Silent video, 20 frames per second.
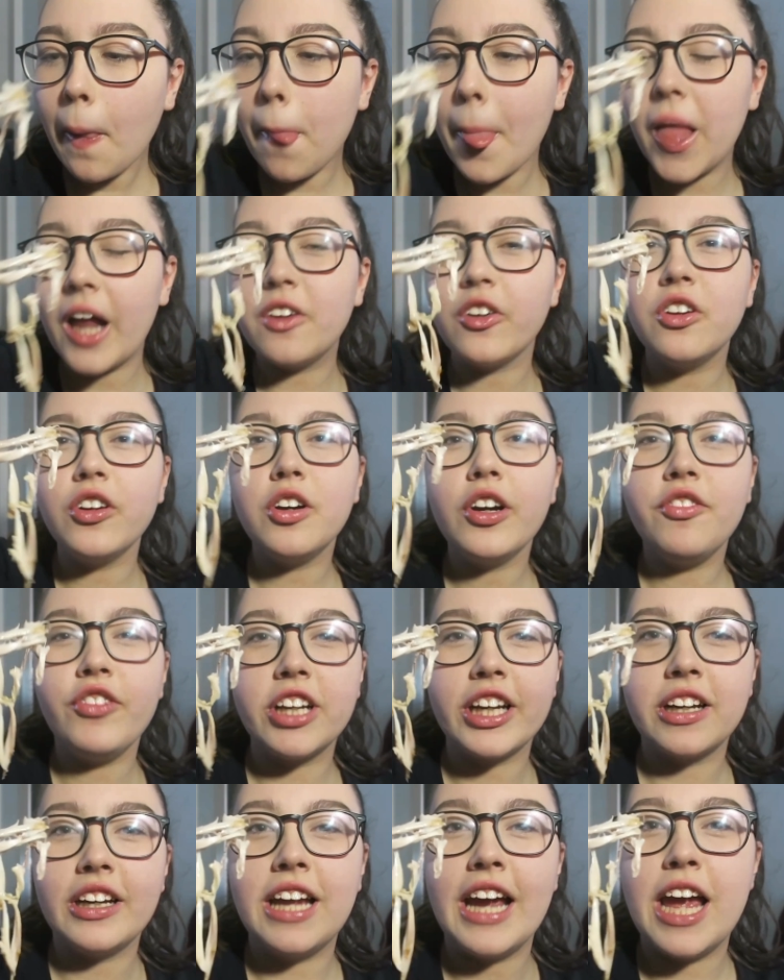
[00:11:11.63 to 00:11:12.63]
I don't know if you
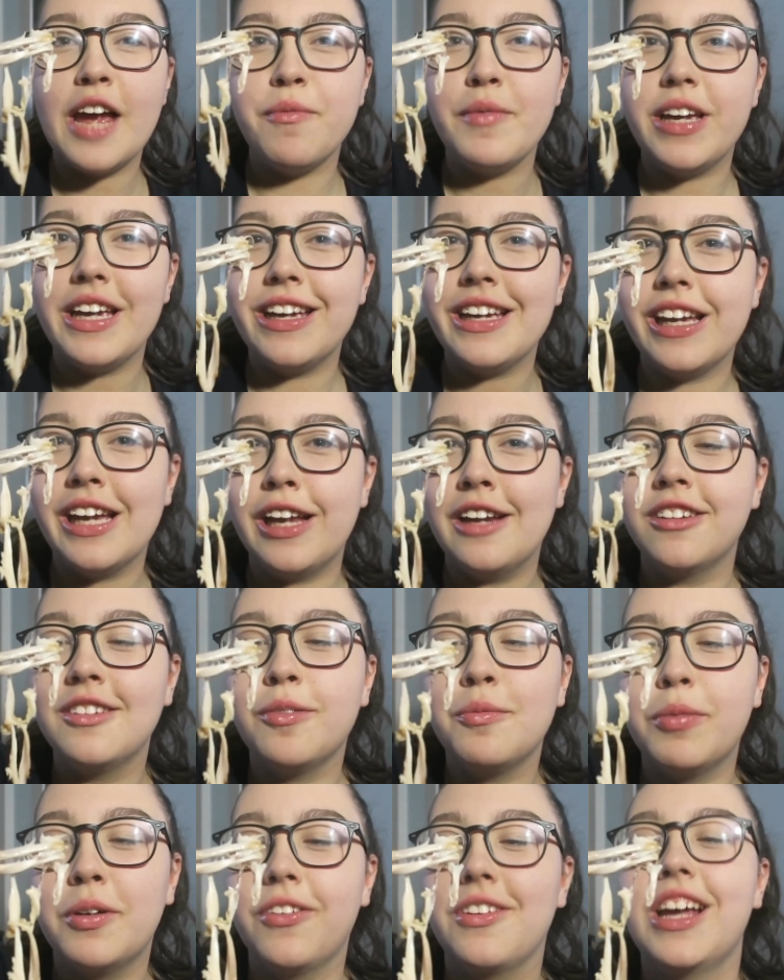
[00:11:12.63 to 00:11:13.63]
can hear me eating,
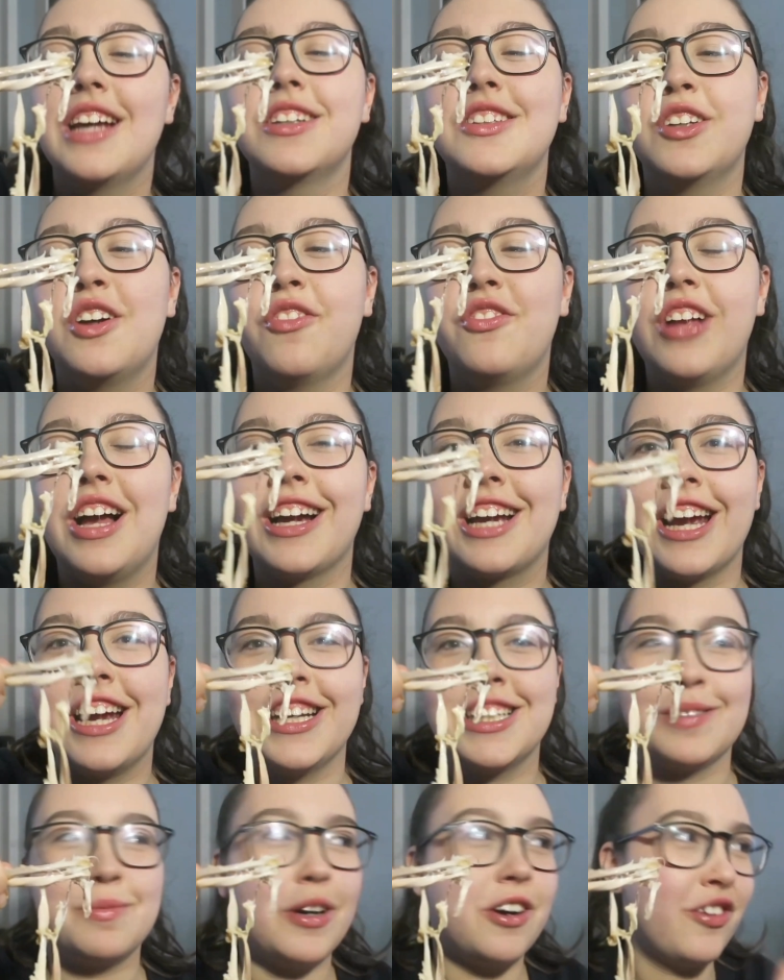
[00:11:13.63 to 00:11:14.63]
but that's sort of like
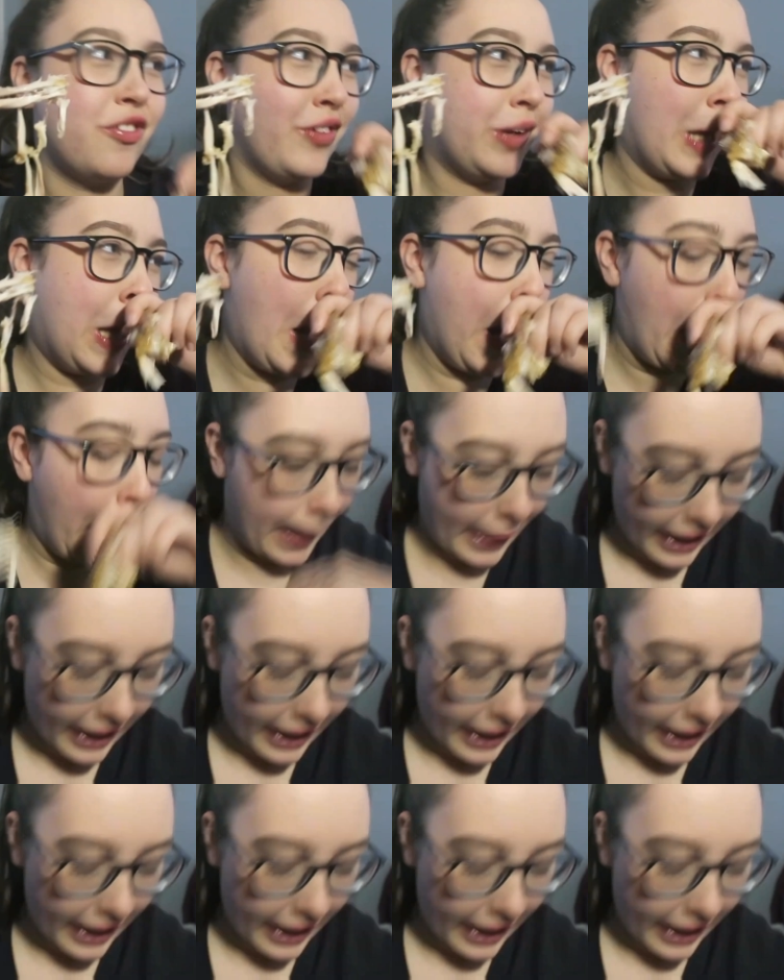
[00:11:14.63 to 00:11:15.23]
ASMR if you like